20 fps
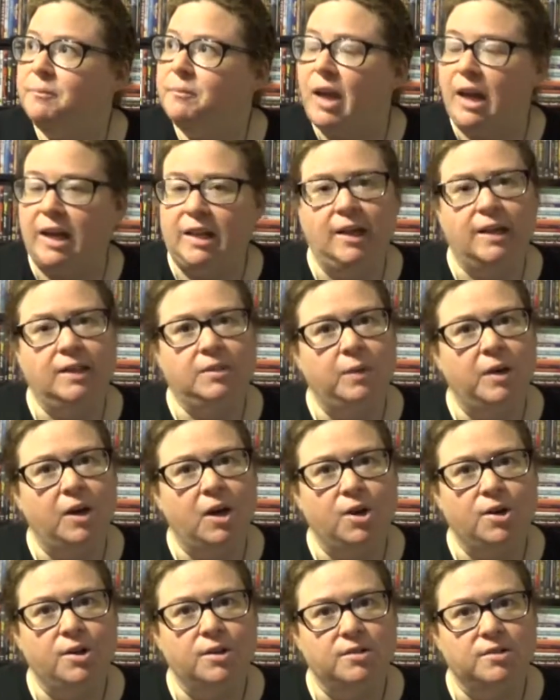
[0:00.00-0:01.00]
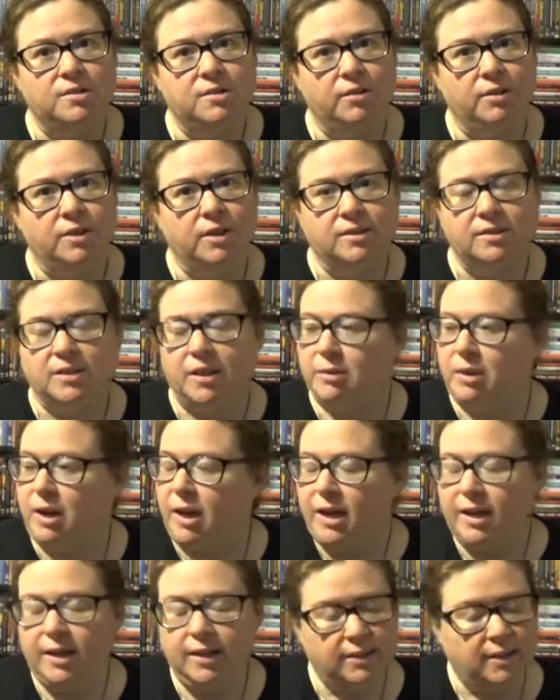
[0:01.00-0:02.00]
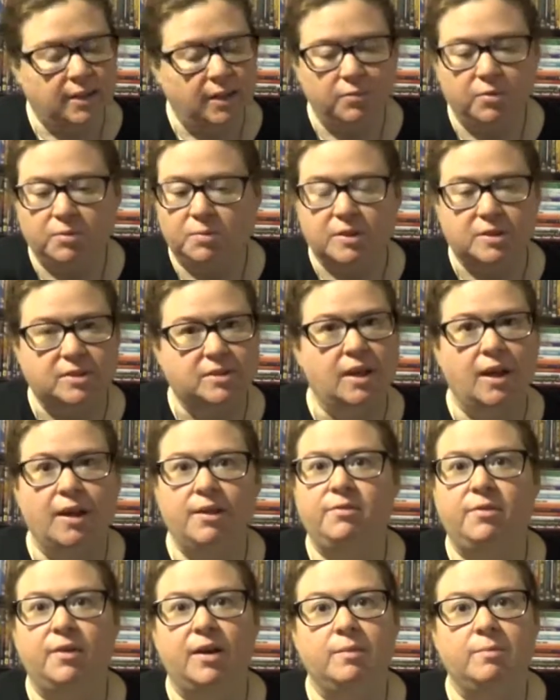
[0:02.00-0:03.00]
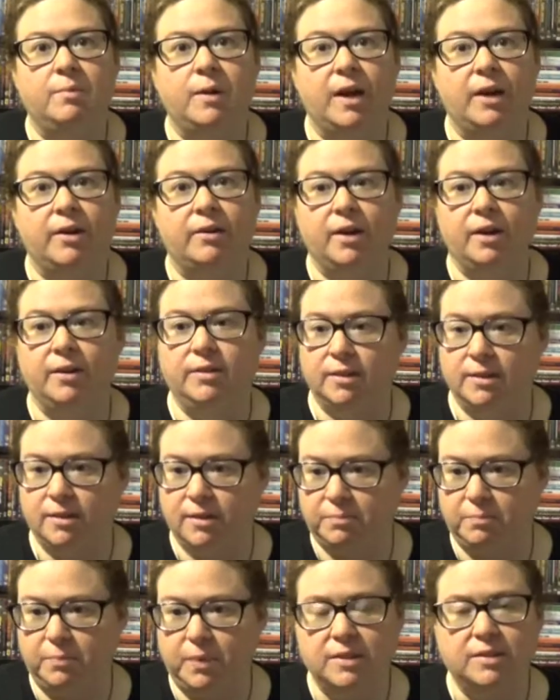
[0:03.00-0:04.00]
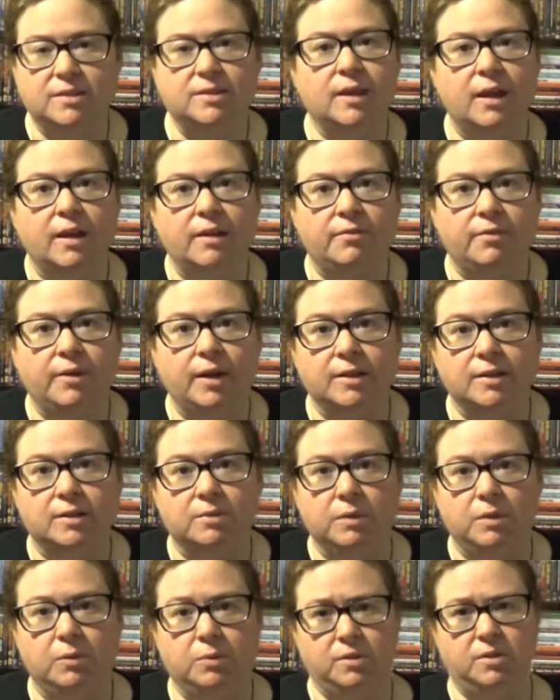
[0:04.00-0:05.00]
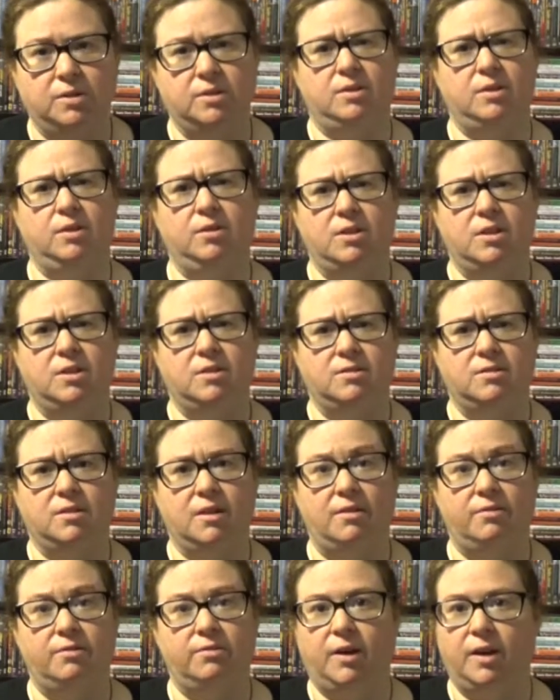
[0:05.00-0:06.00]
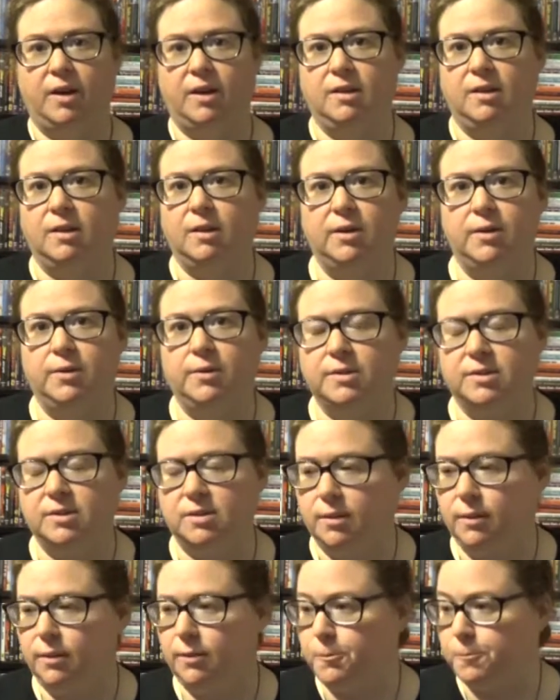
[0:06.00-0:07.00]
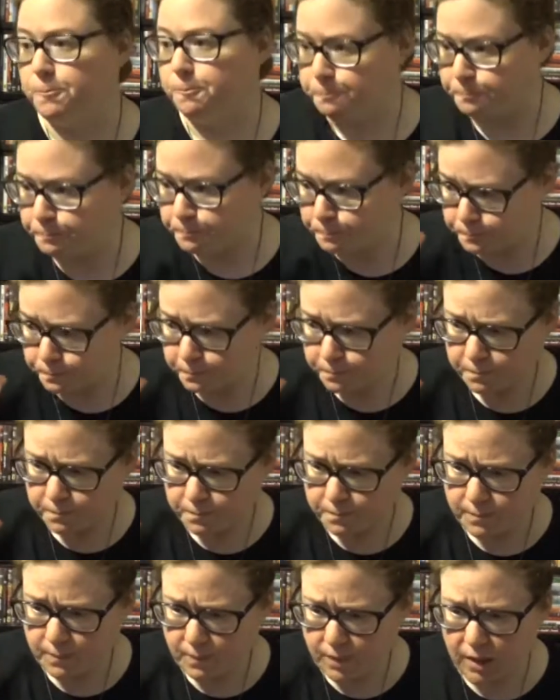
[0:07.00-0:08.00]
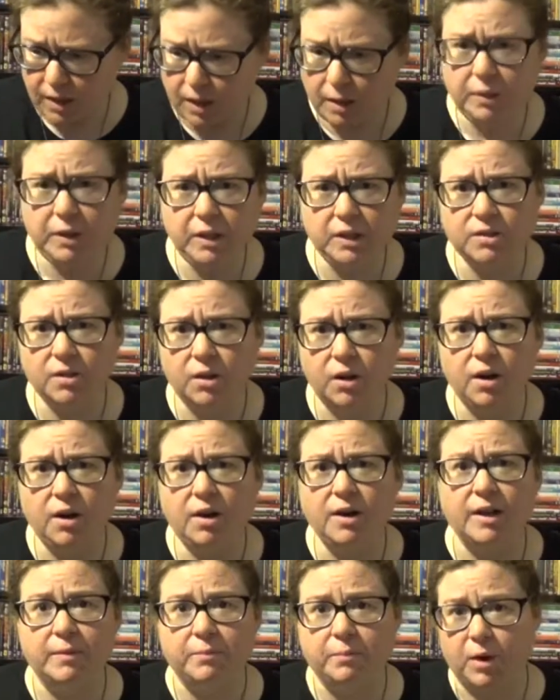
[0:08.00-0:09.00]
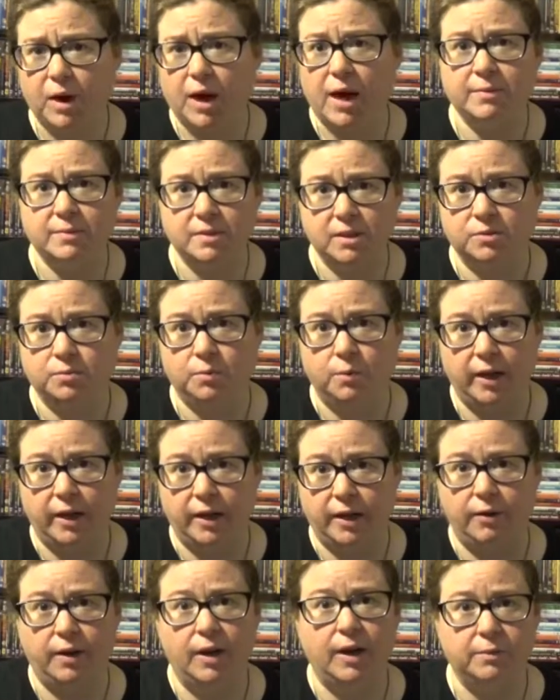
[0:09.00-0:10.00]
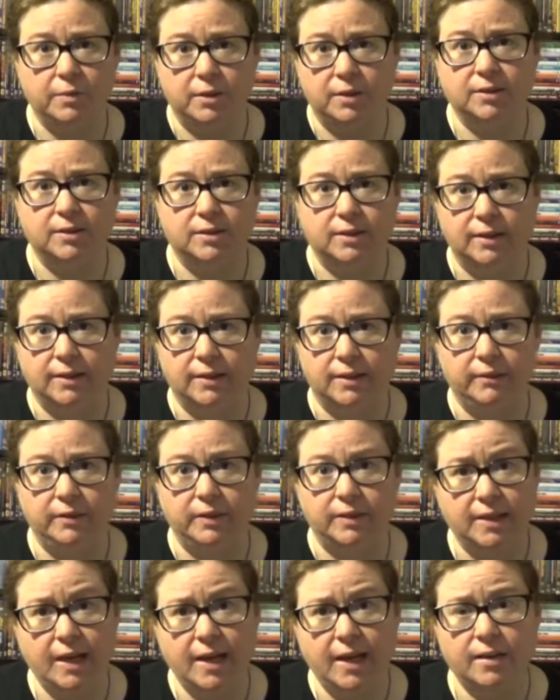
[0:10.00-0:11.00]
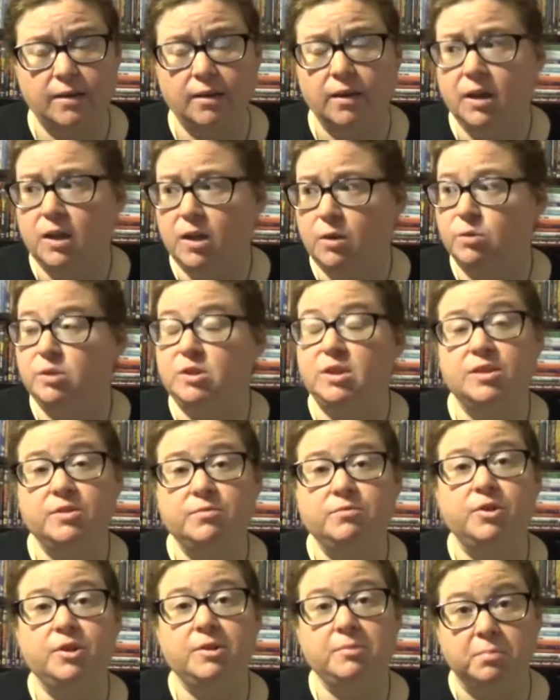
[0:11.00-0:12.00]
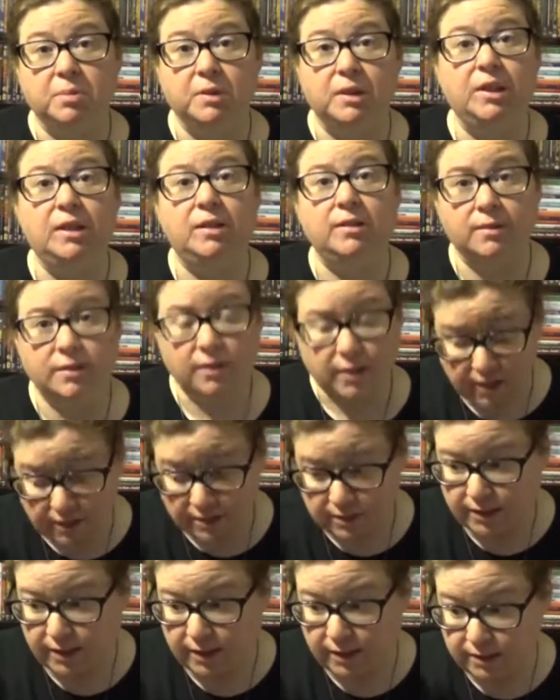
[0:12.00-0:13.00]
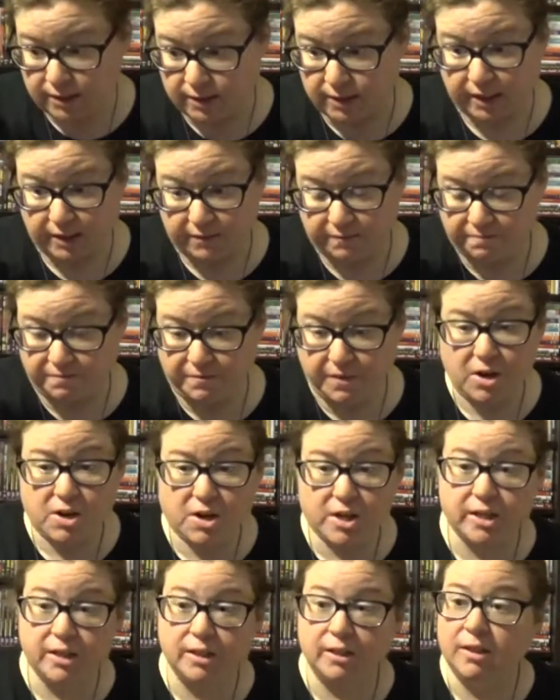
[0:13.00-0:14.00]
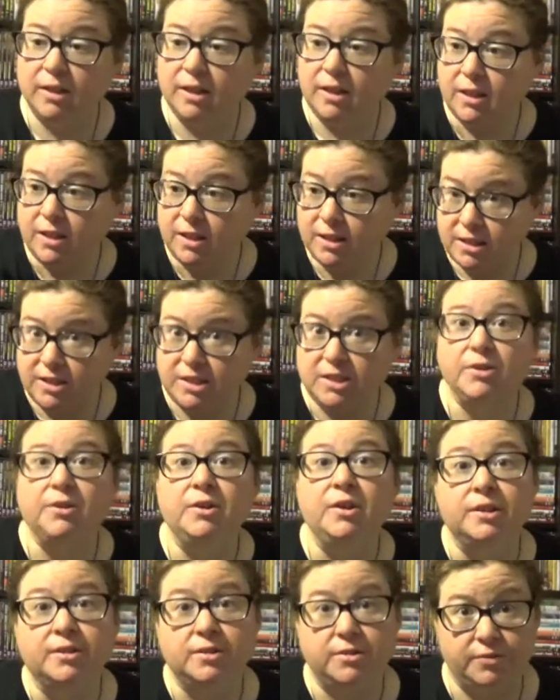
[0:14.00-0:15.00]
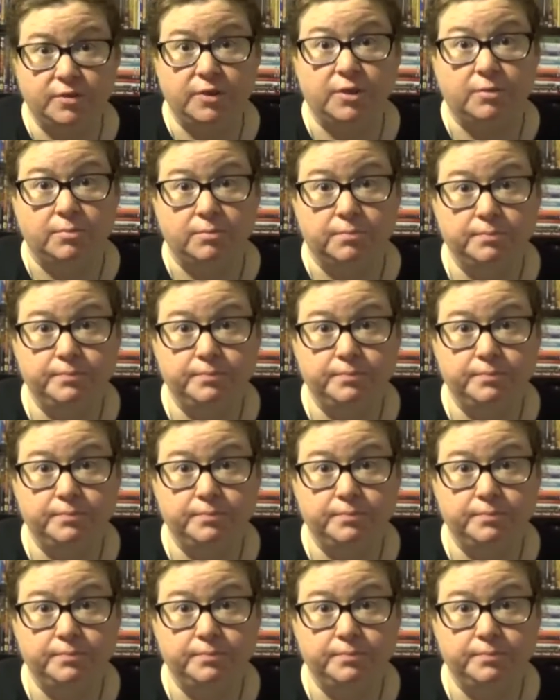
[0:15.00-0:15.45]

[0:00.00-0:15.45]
liked my horror serious. I had come from a sci-fi background, and the best sci-fi to me was the serious sci-fi, so coming into horror, and perhaps that's why I grabbed onto Night of the Living Dead, was because of a very bleak and like very serious film.